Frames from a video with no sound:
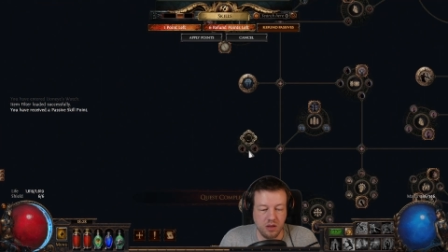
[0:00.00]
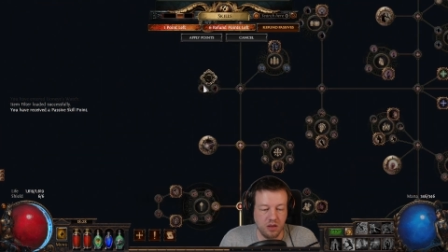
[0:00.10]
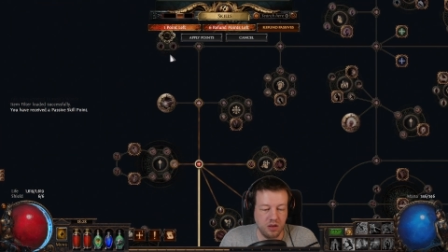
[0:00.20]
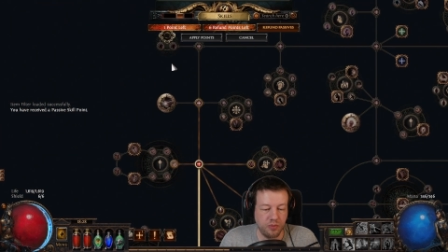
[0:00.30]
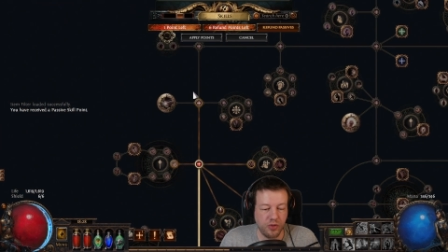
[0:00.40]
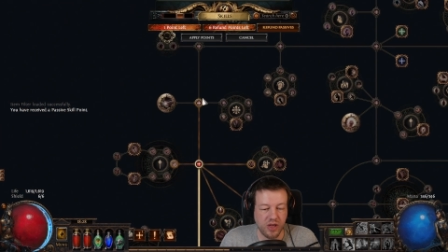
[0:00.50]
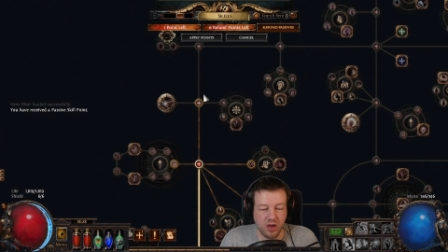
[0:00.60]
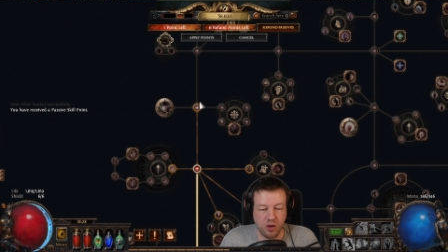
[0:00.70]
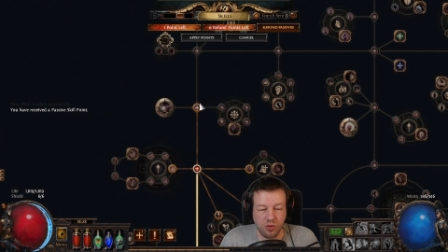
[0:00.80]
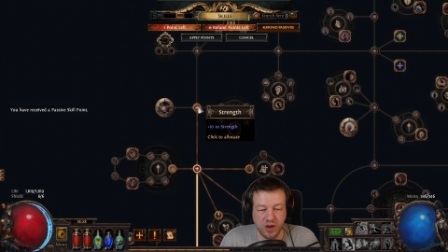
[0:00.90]
Up we
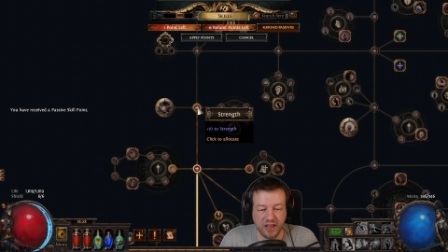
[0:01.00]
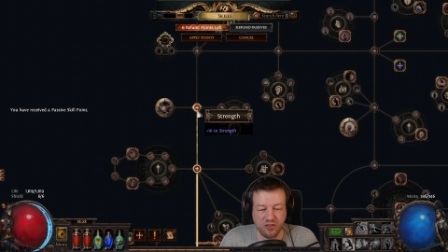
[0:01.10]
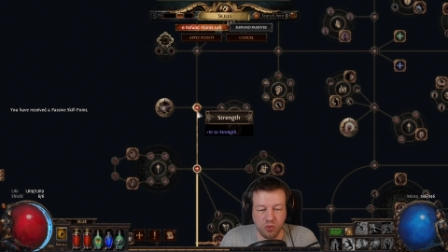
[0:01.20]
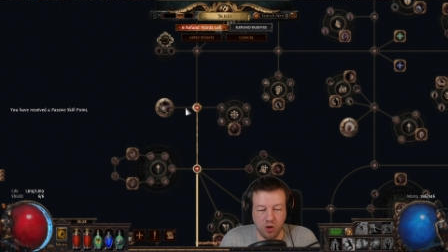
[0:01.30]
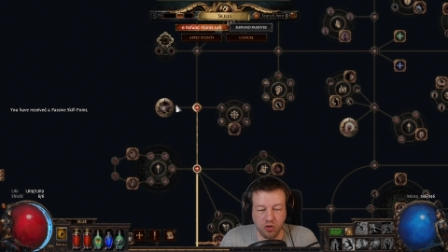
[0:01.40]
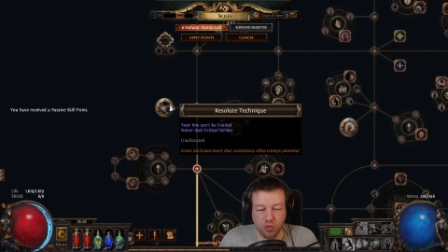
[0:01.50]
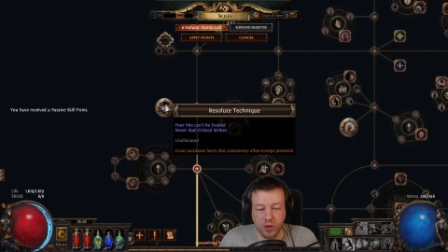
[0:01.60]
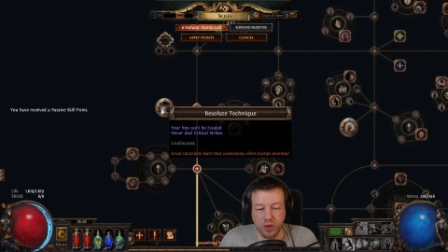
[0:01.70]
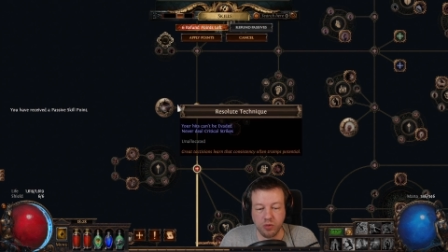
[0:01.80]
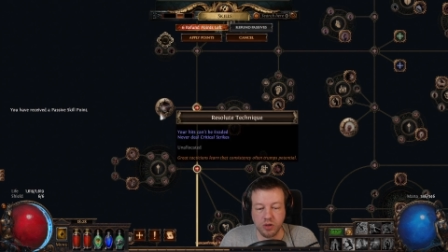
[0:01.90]
go. Next one,
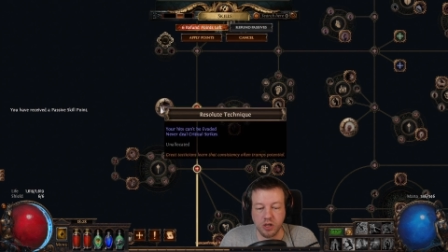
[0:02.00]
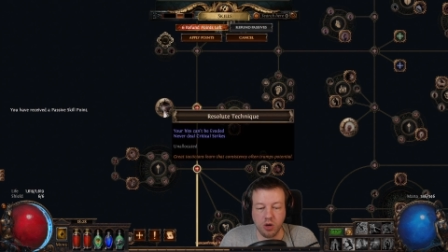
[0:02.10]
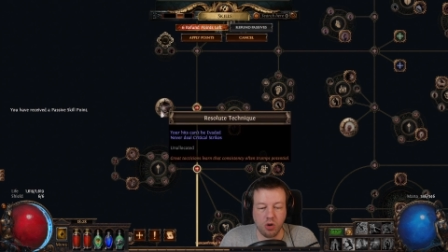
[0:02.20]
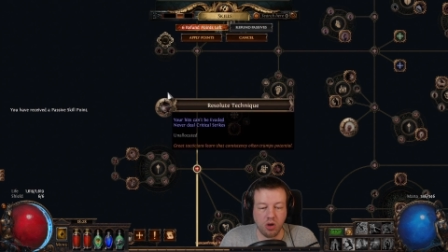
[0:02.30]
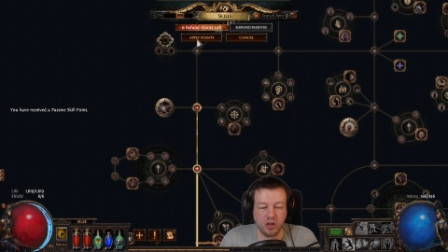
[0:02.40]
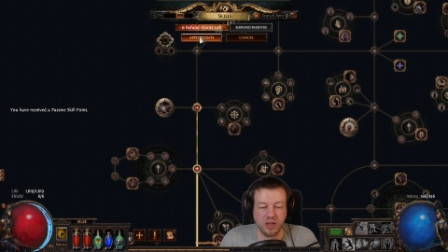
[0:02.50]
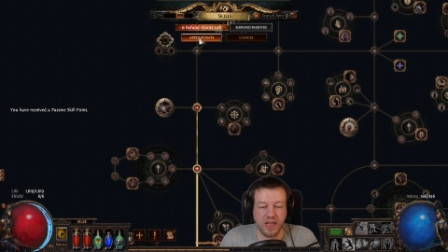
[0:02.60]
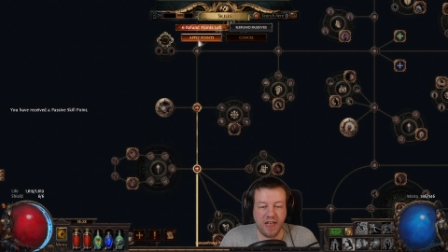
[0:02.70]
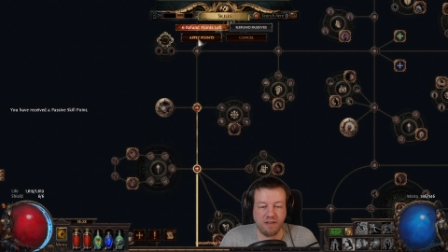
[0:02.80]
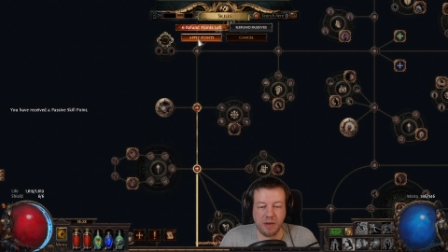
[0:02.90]
we will no longer
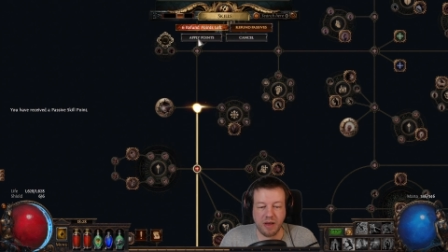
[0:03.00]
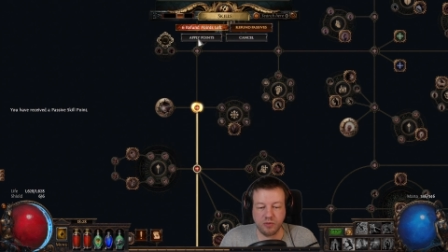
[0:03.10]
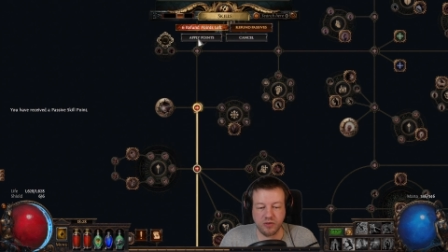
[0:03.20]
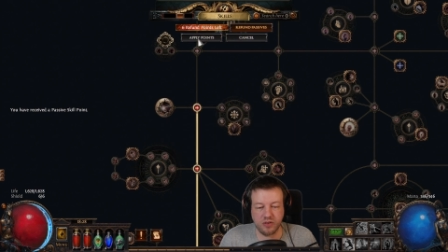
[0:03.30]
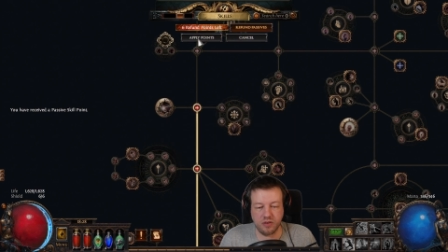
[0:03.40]
care about